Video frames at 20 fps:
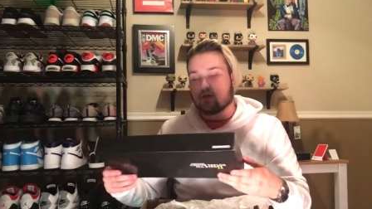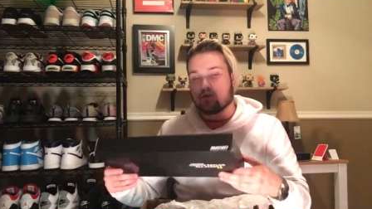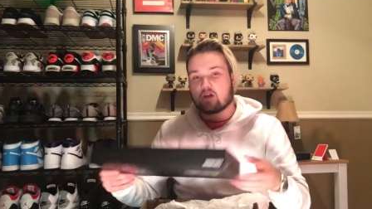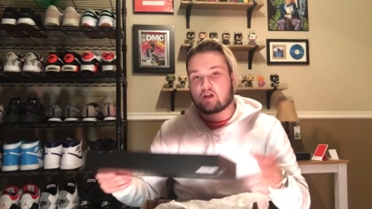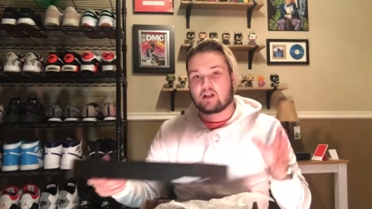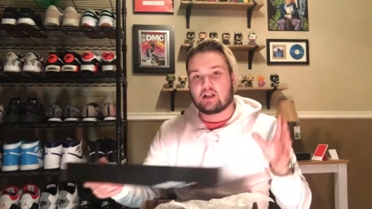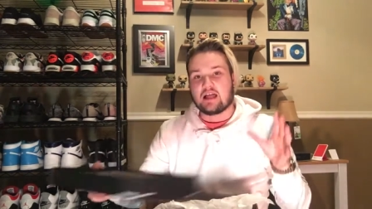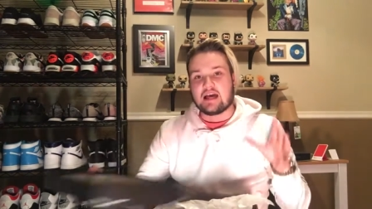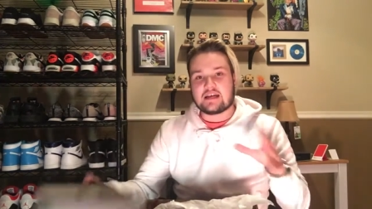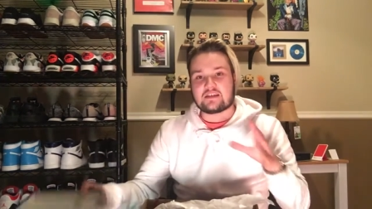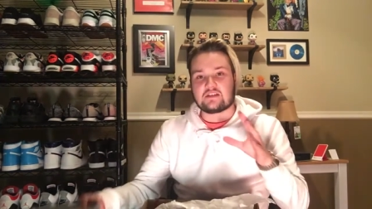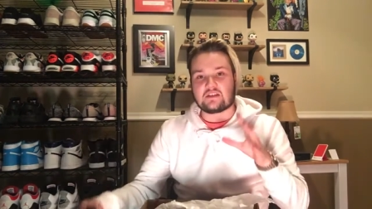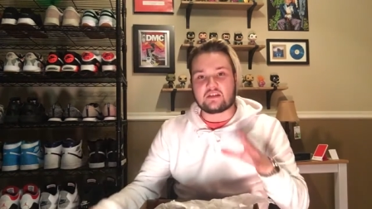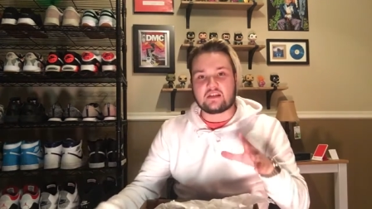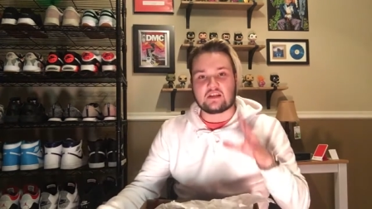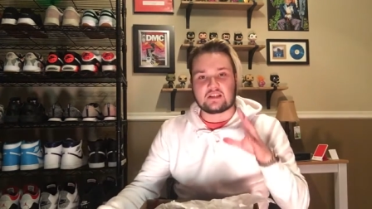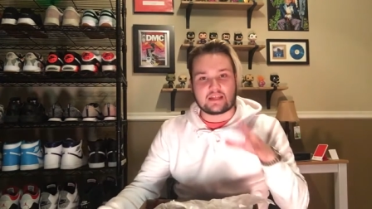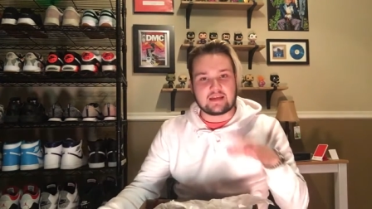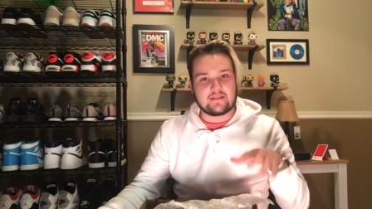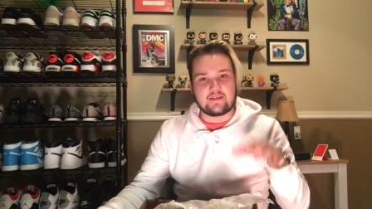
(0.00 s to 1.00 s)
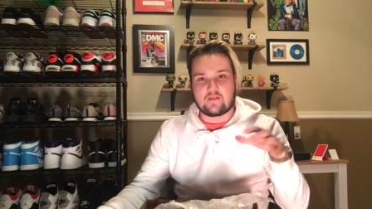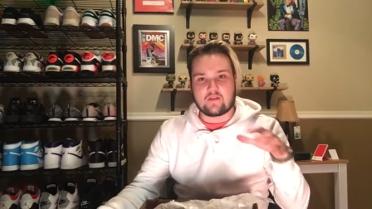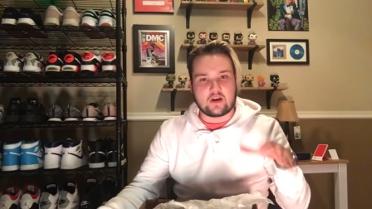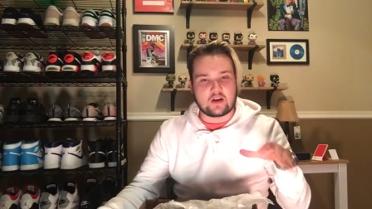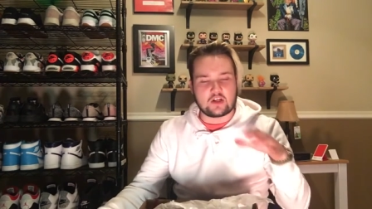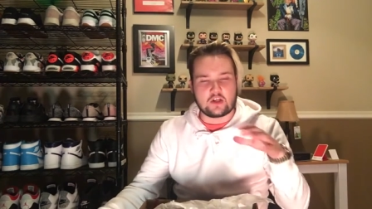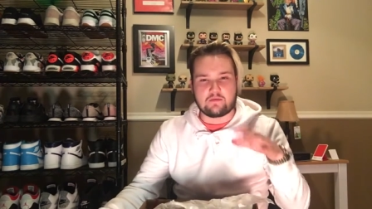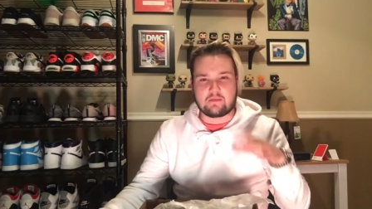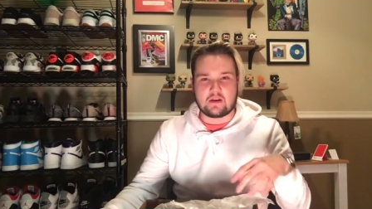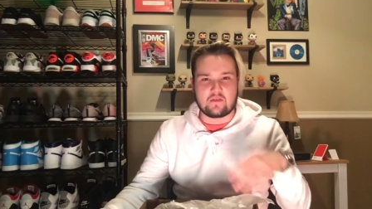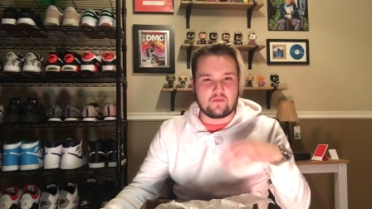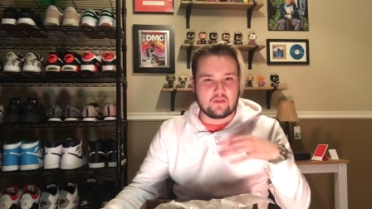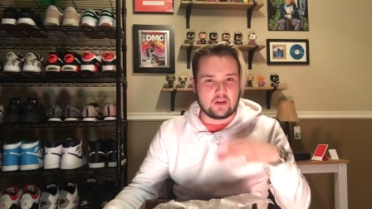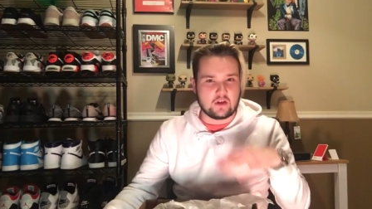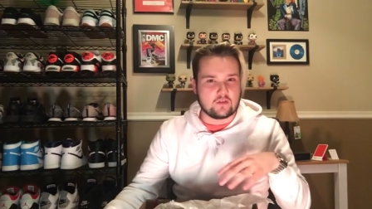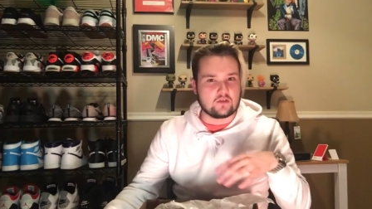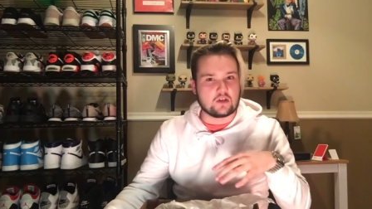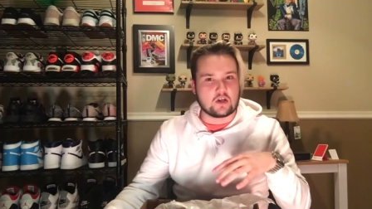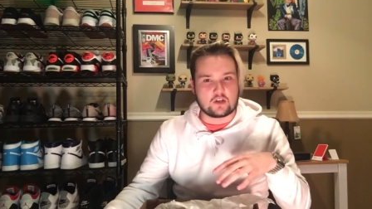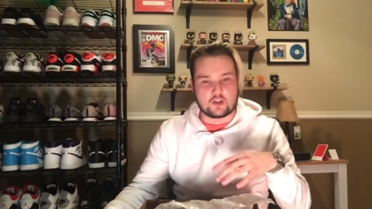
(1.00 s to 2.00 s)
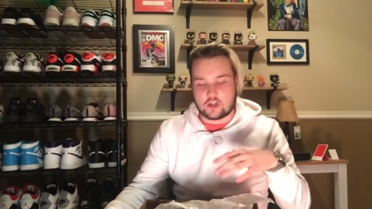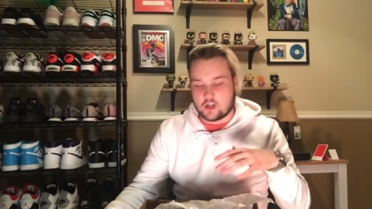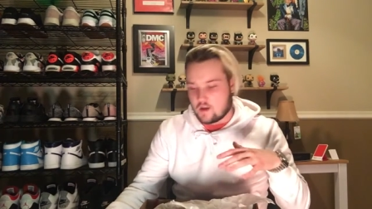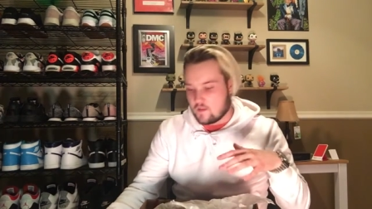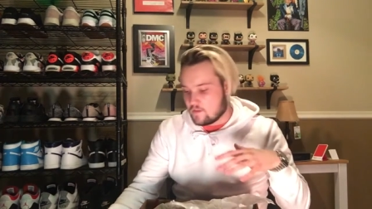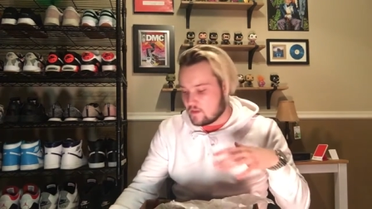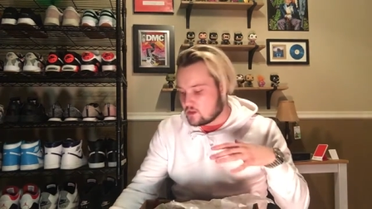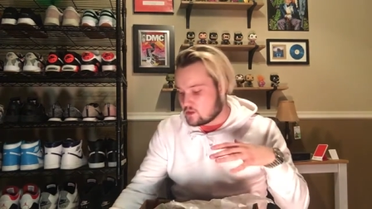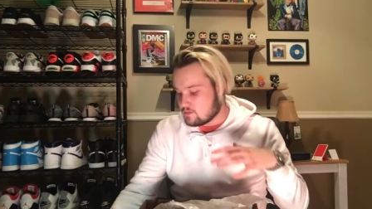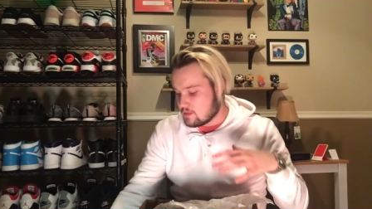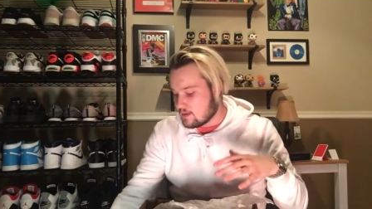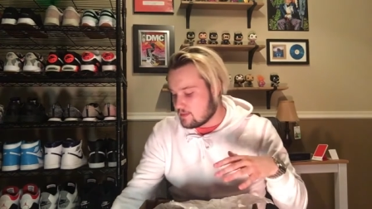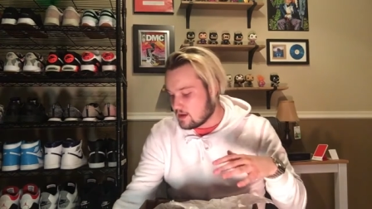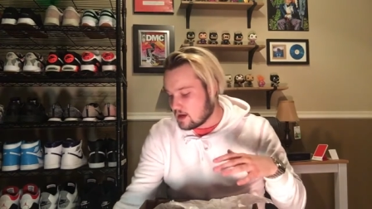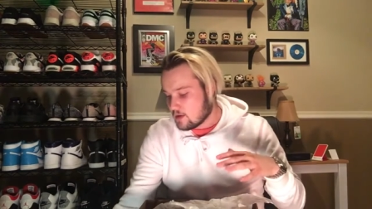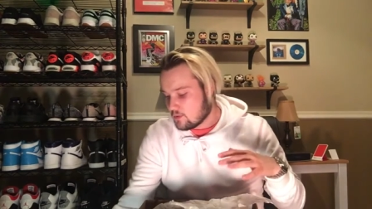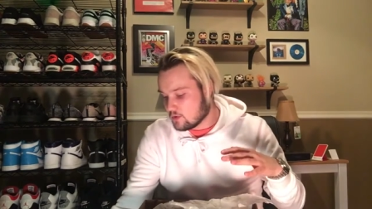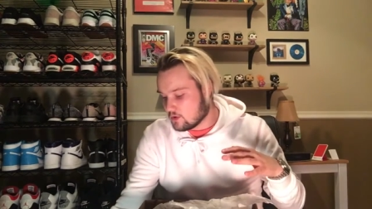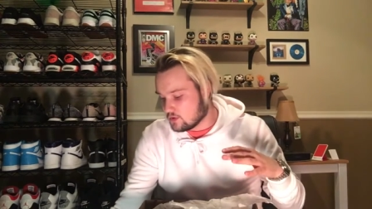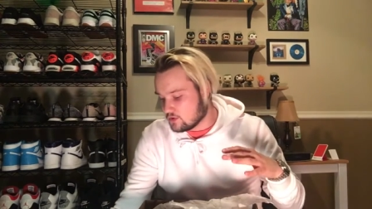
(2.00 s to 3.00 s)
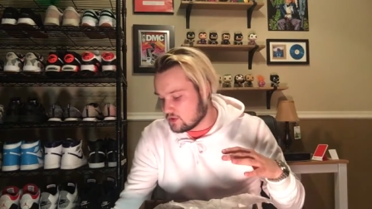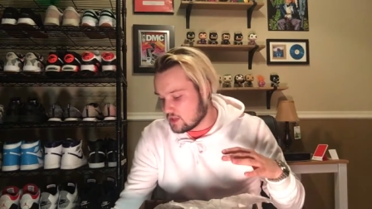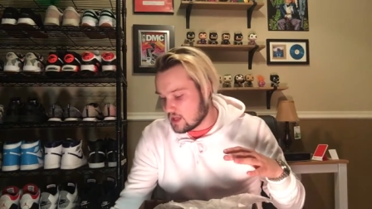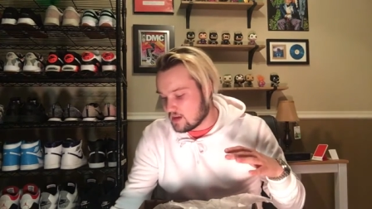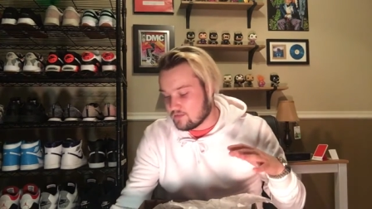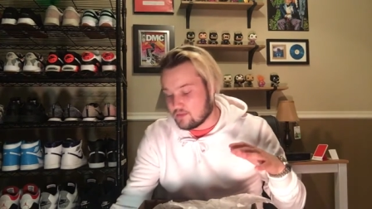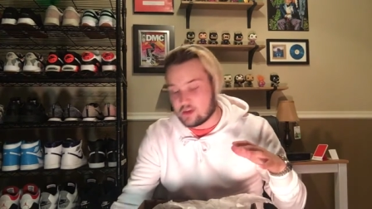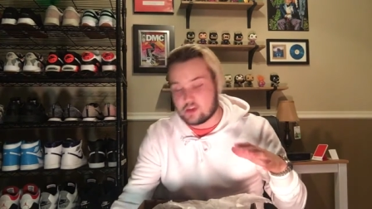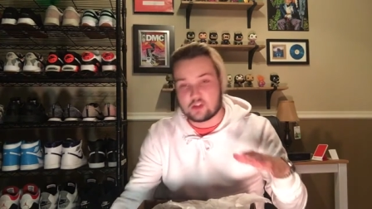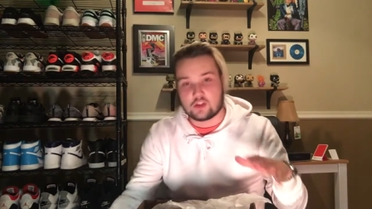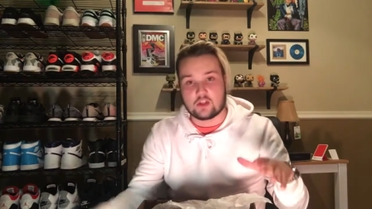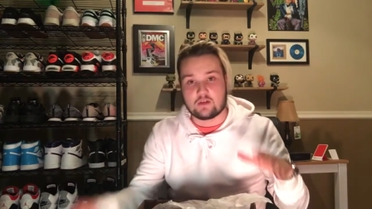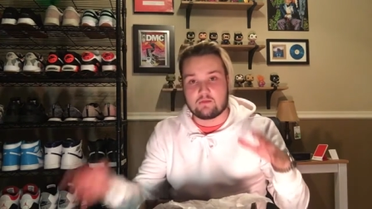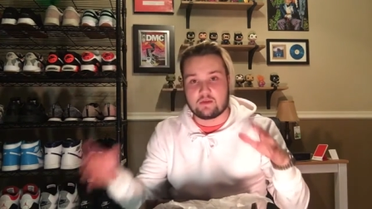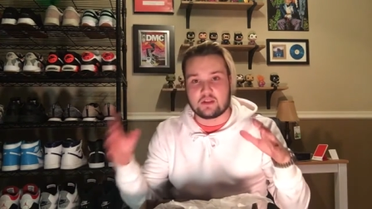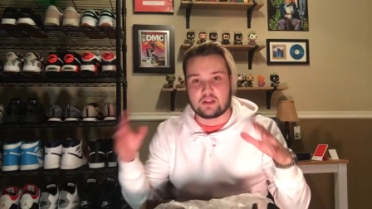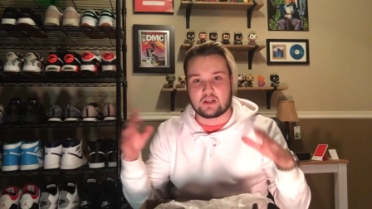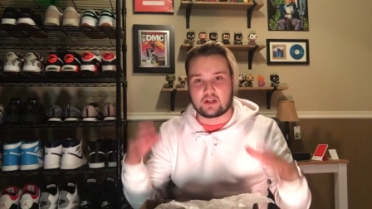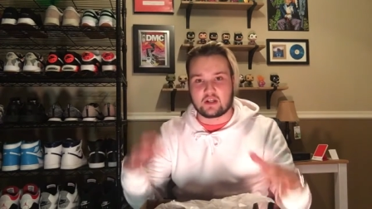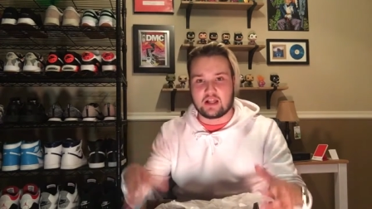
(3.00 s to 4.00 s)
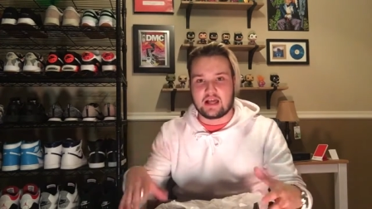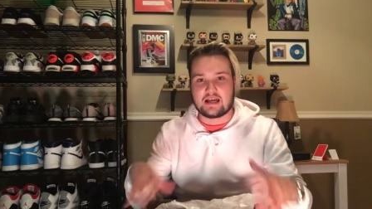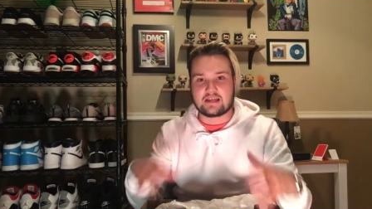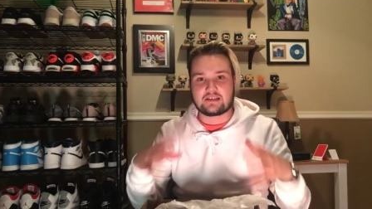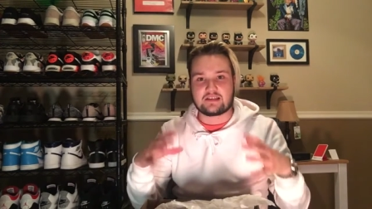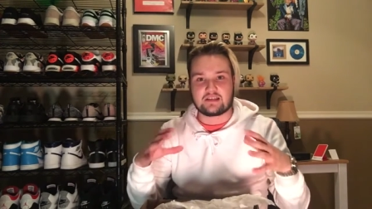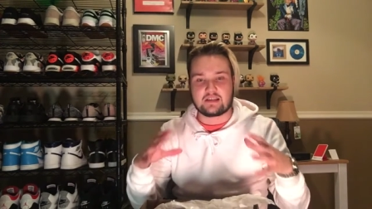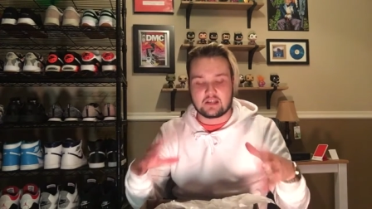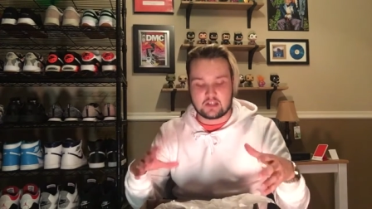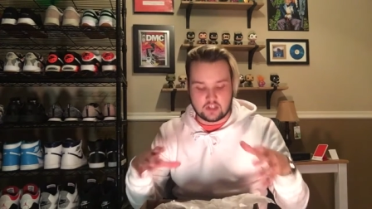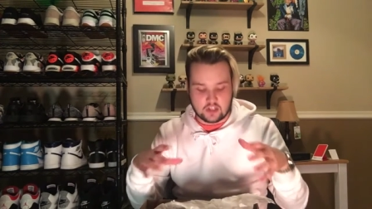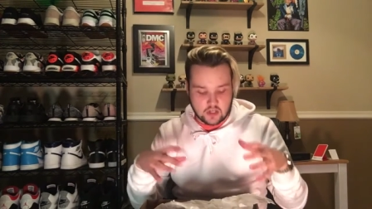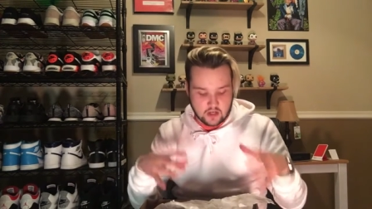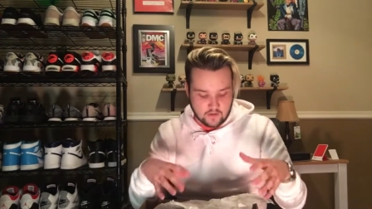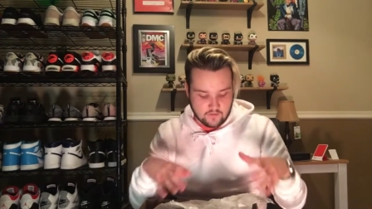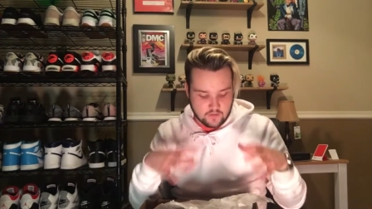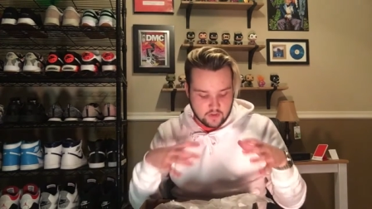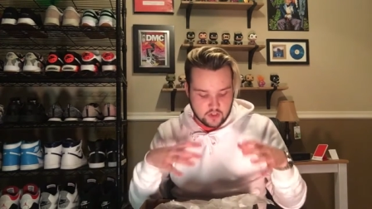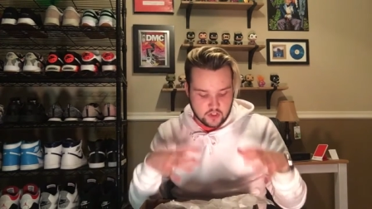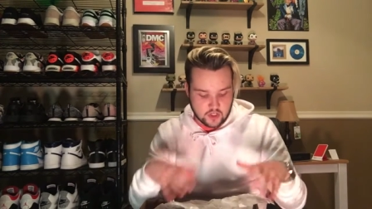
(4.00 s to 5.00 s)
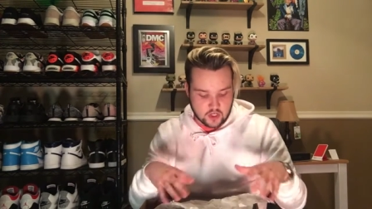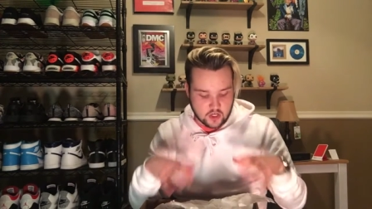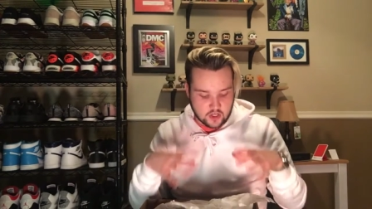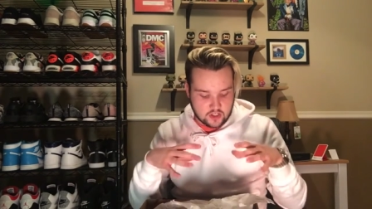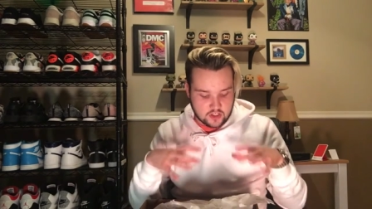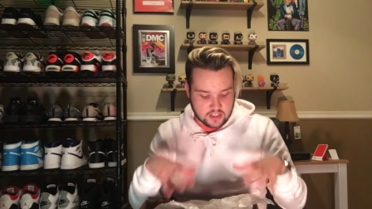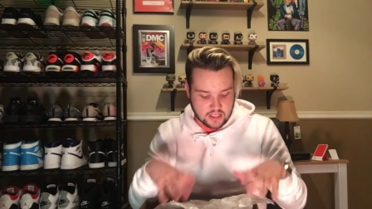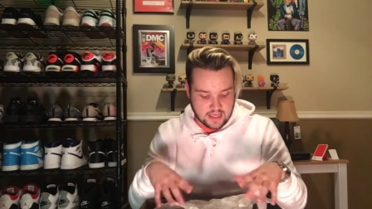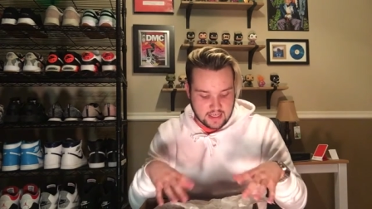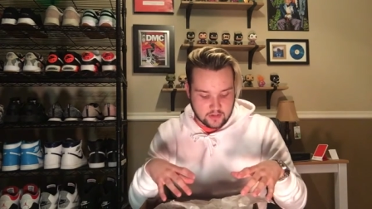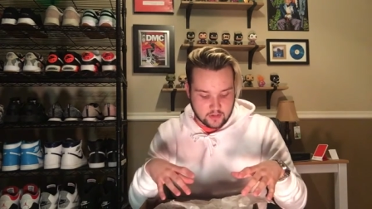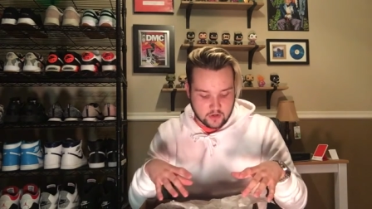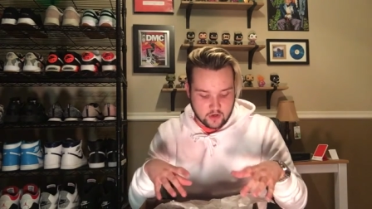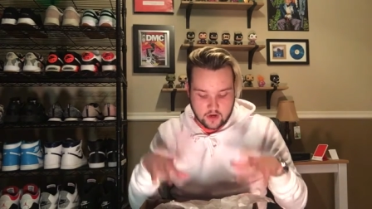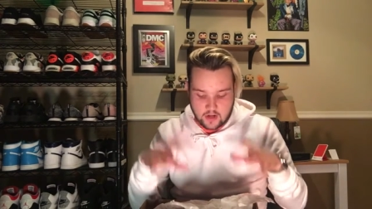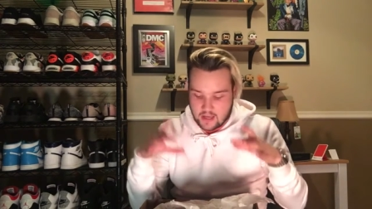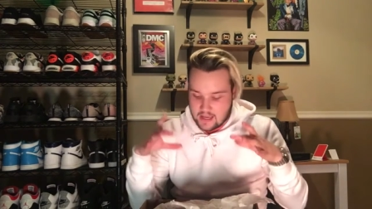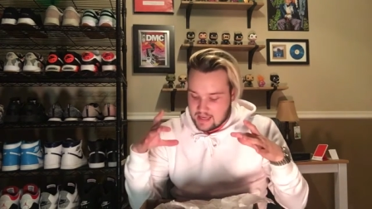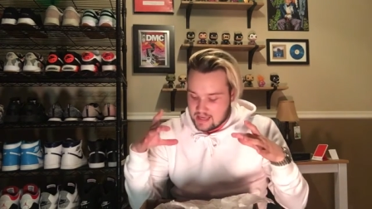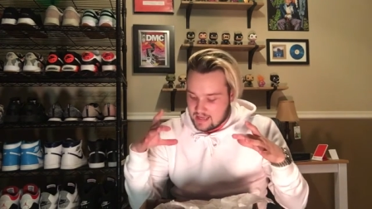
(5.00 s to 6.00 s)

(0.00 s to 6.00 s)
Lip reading: The classicness, I never actually made a video touching on this. Maybe I will do that eventually, but the classicness of the Chuck Taylor